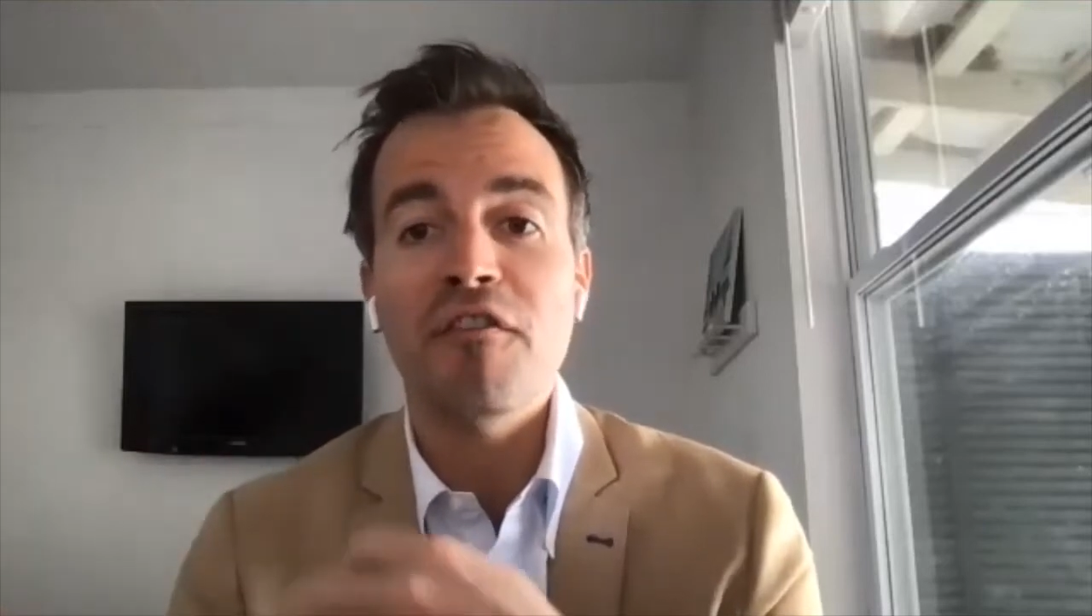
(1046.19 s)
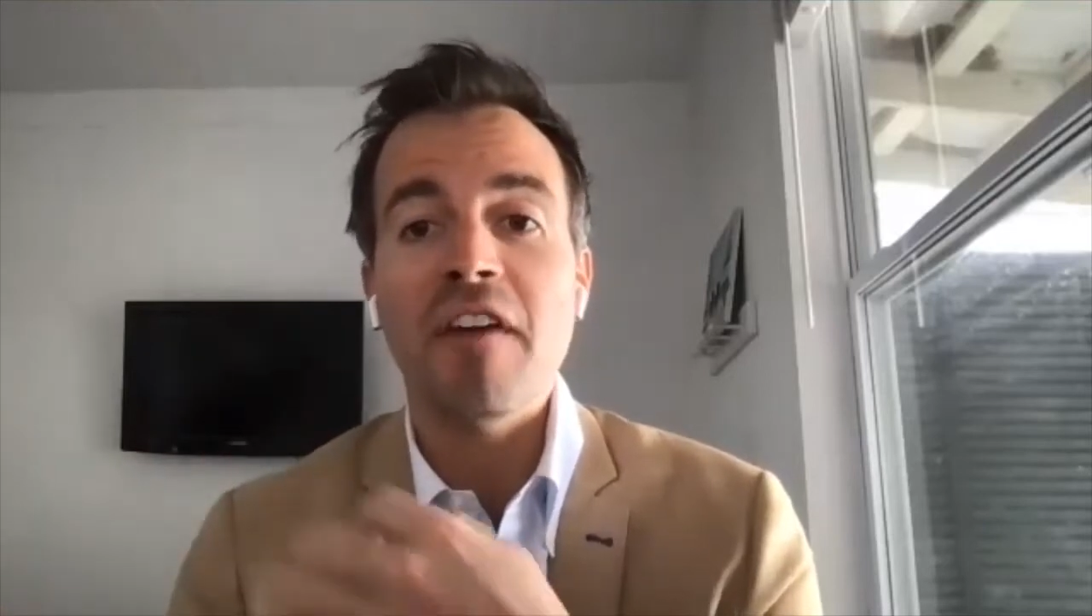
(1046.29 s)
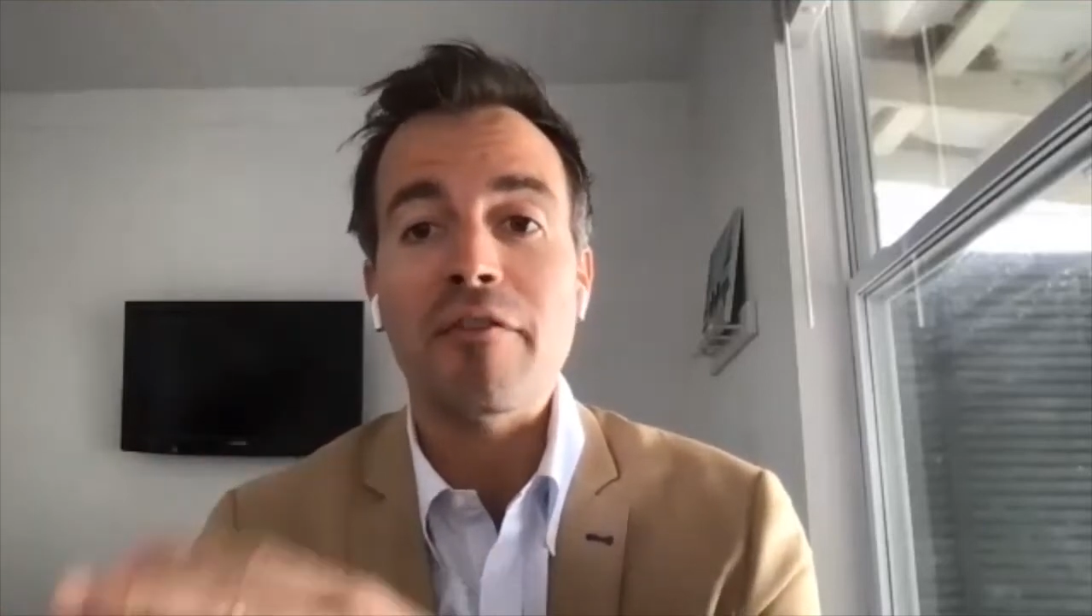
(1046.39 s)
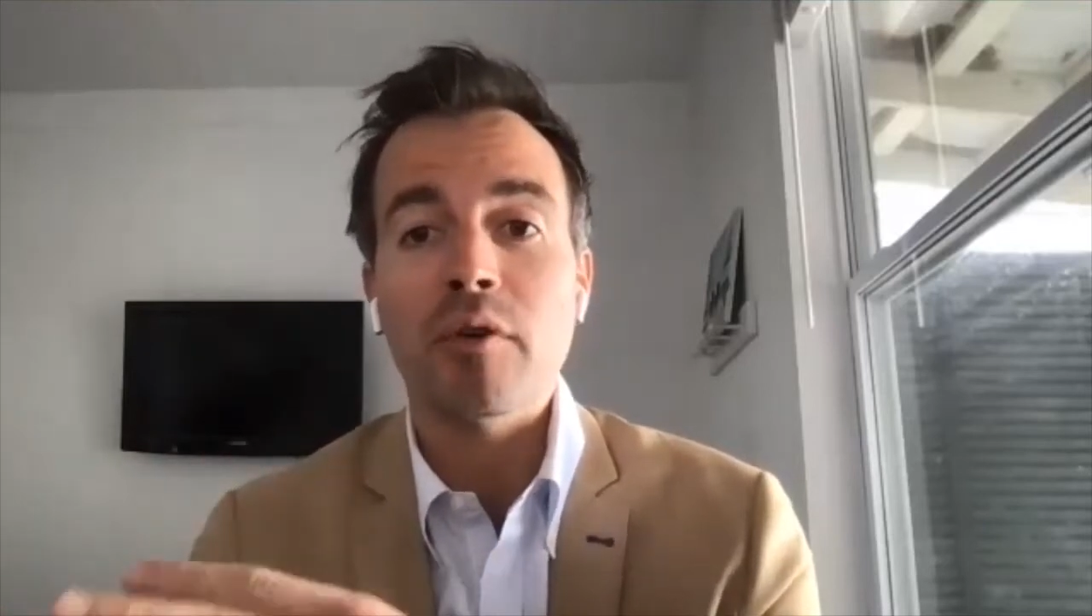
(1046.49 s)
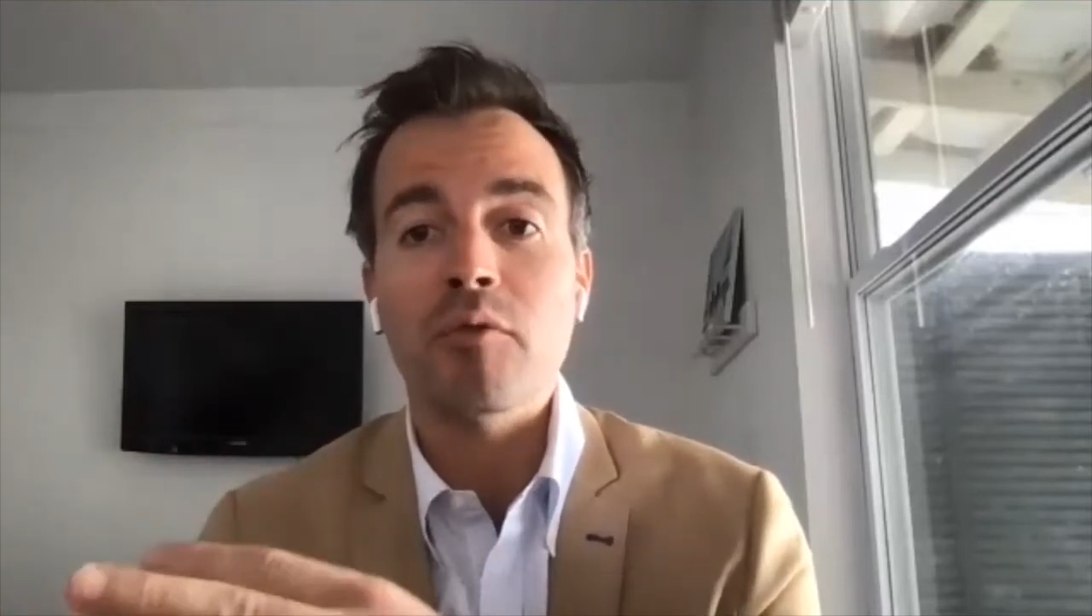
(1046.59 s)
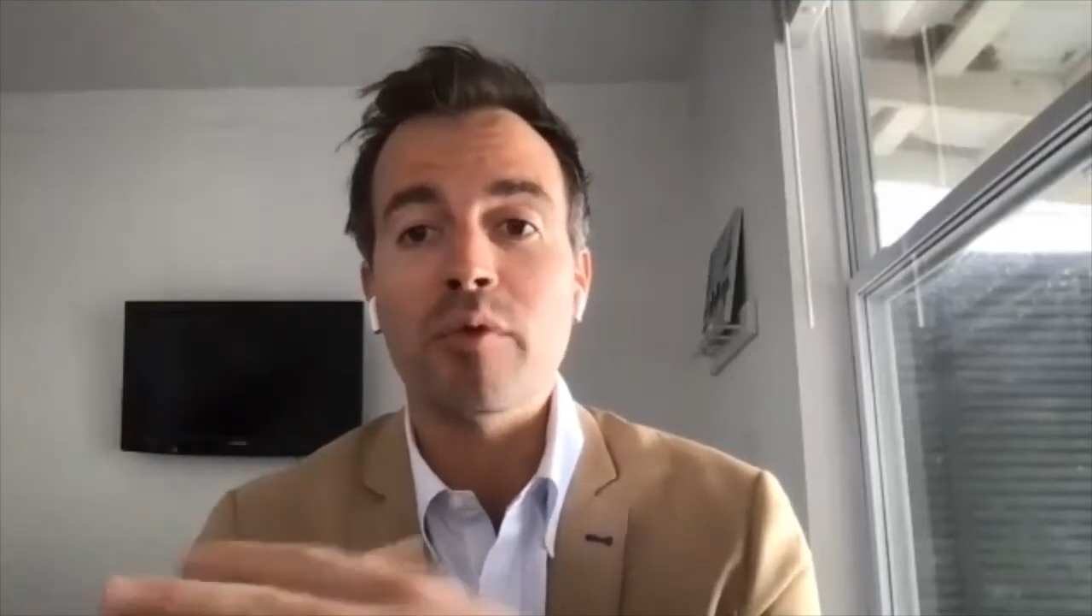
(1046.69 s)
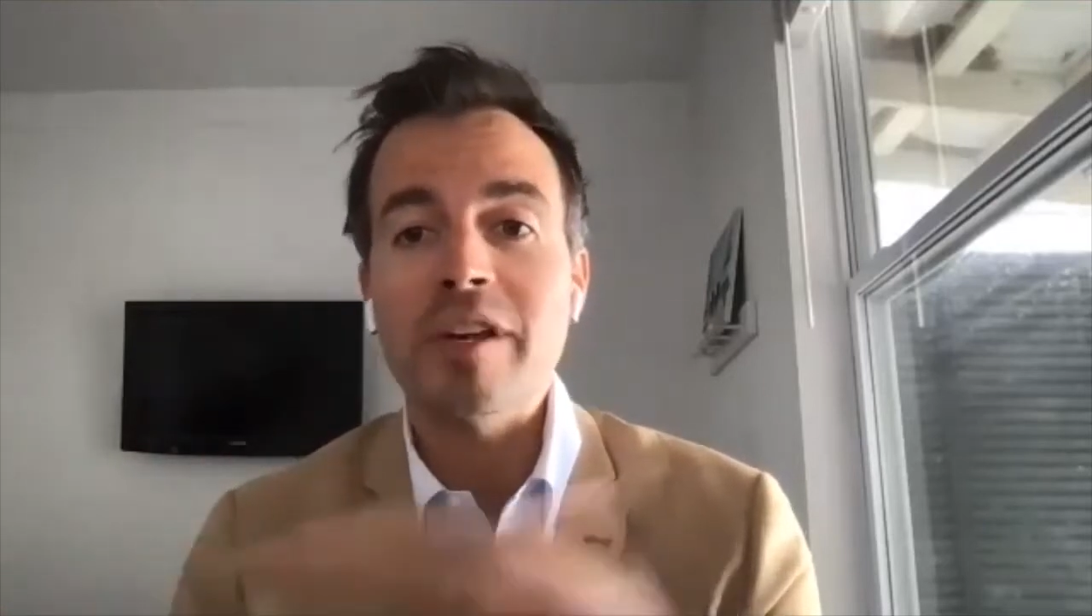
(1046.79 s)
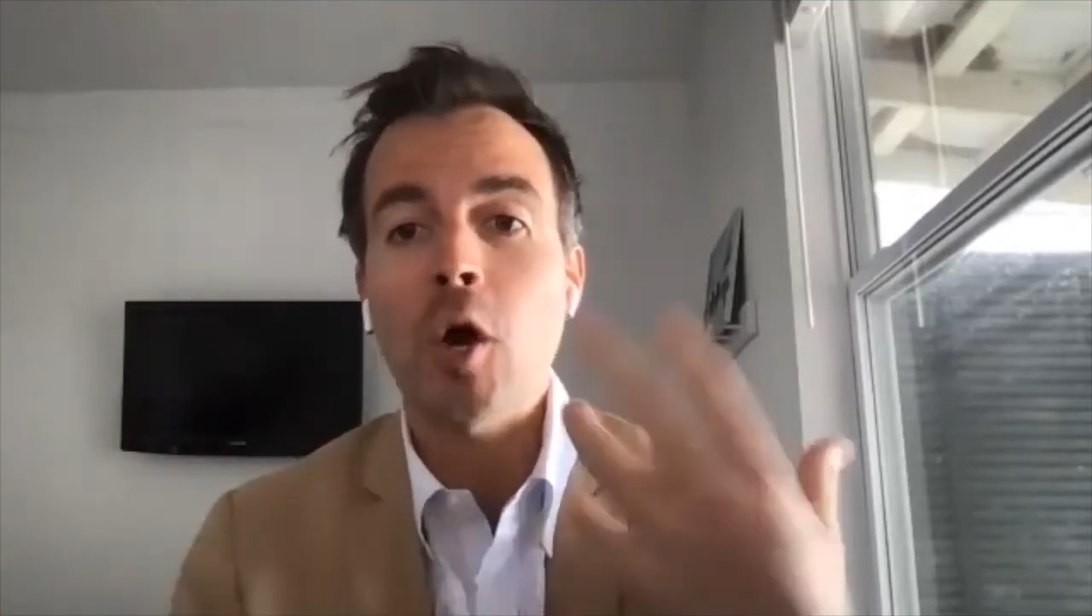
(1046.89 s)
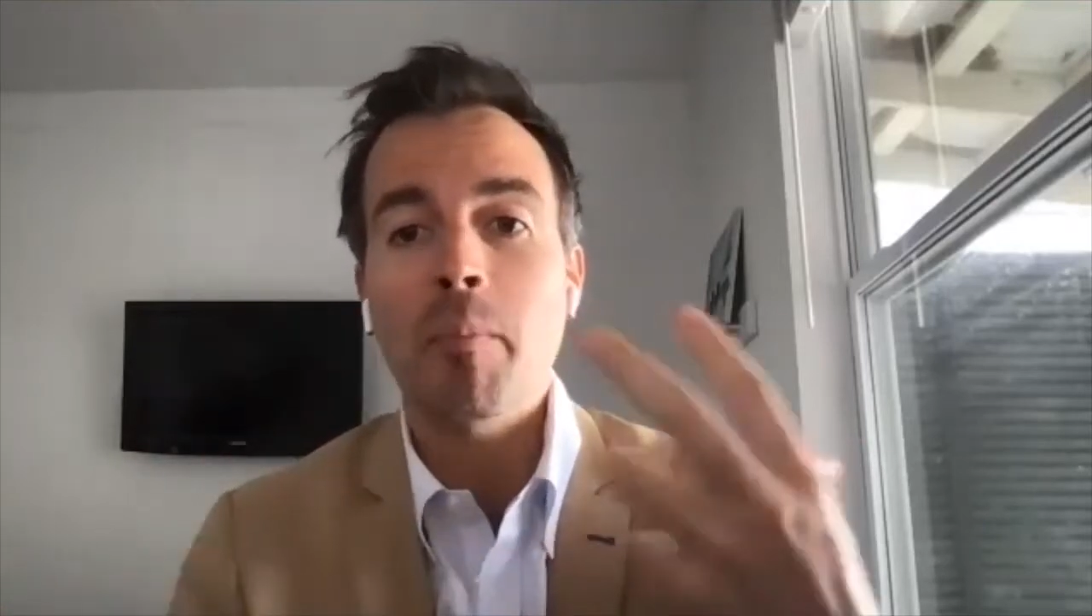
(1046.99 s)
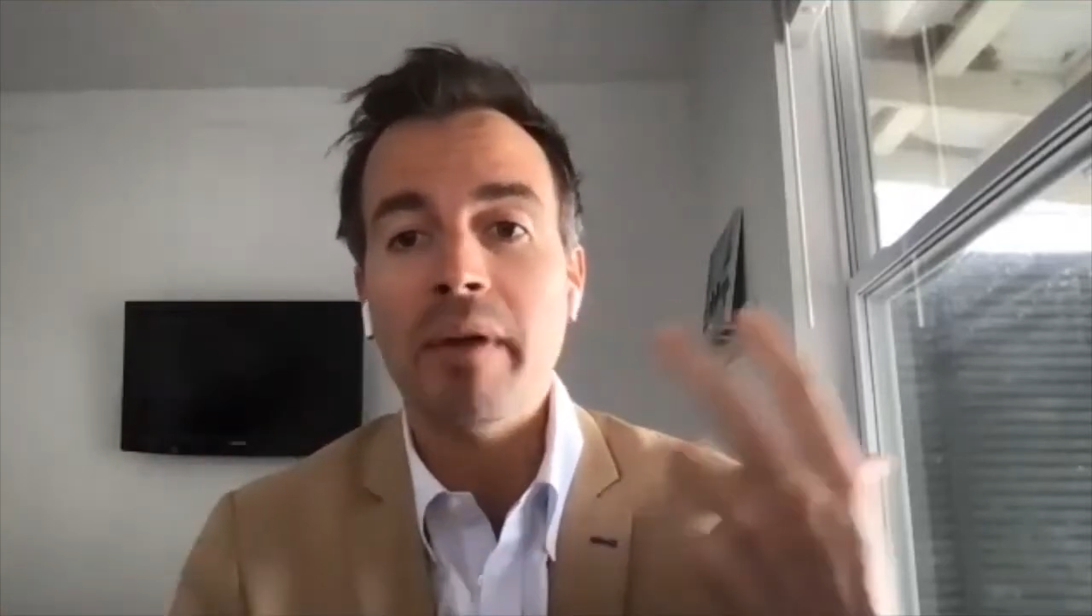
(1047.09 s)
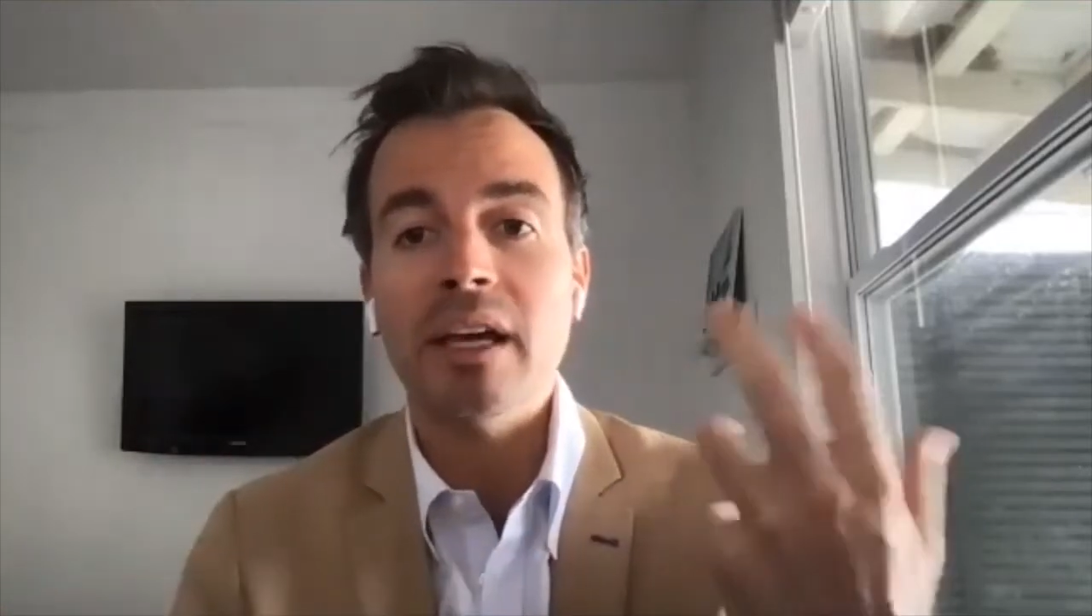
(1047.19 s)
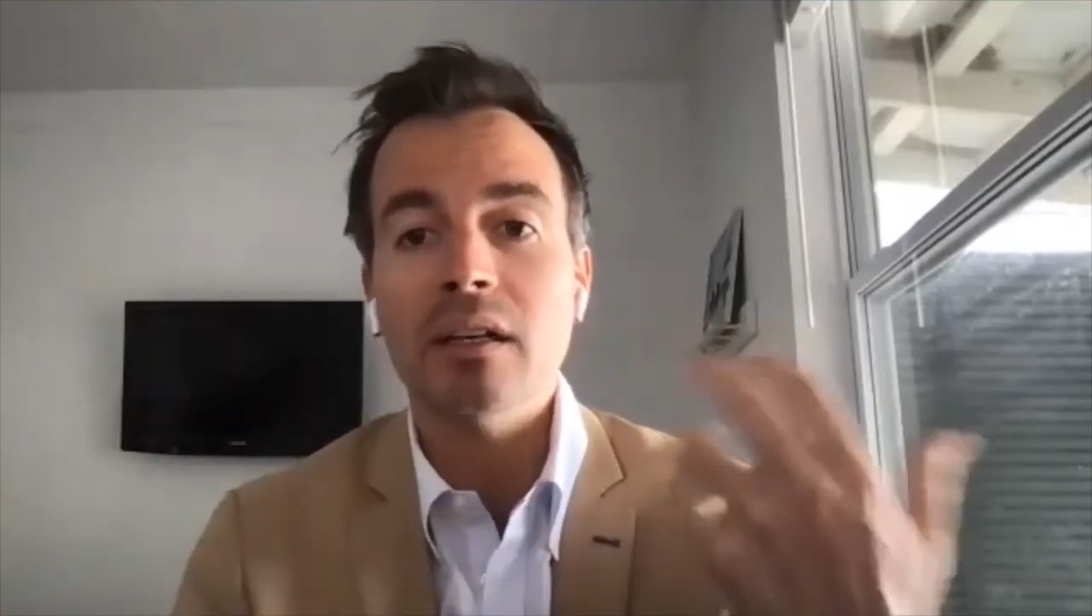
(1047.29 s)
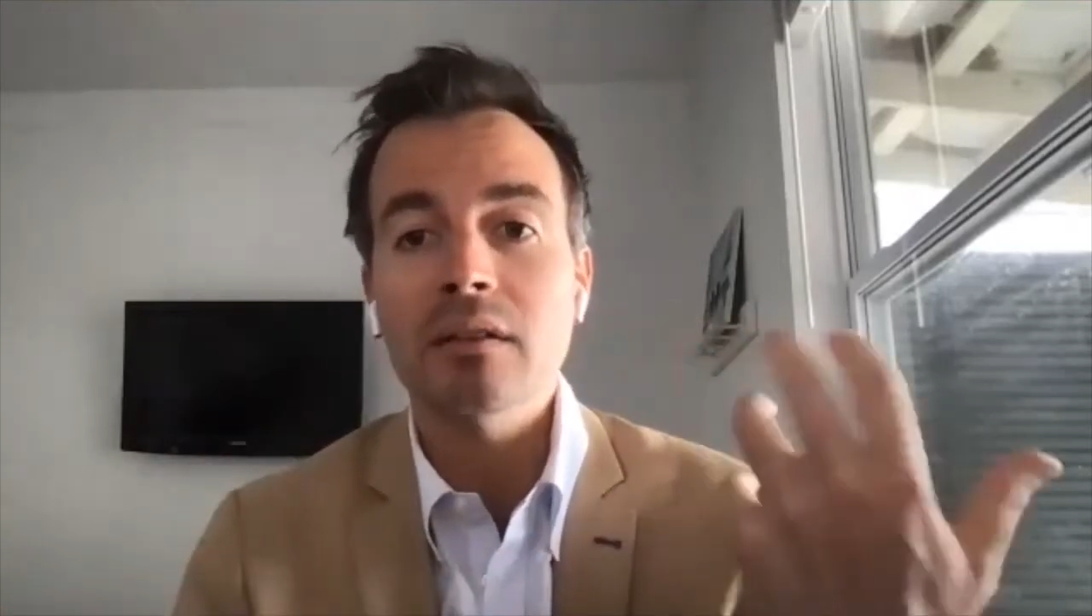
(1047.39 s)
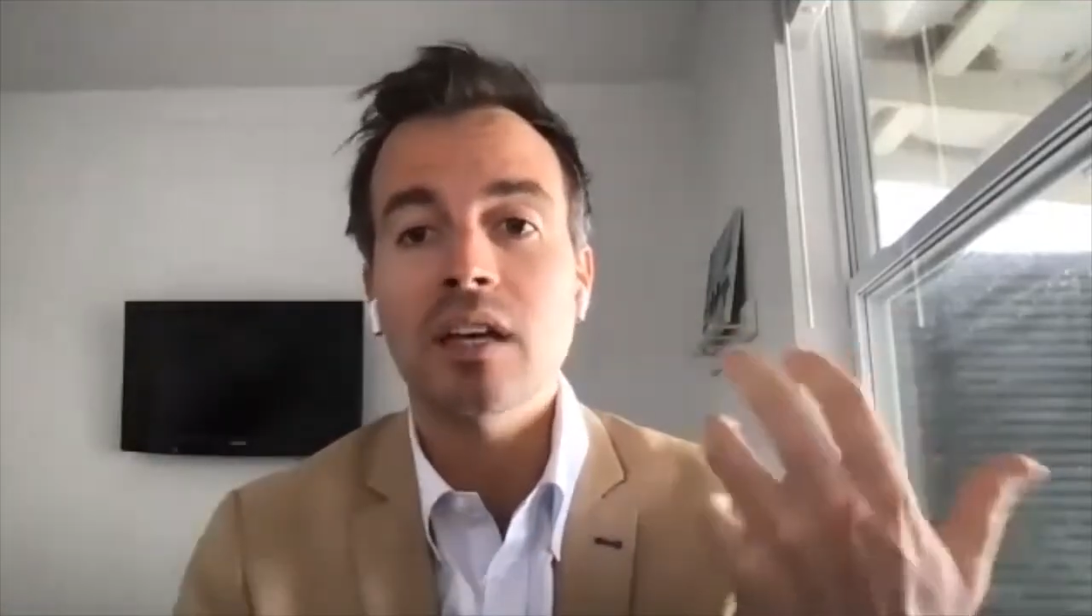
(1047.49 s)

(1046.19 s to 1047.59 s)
favorite reopening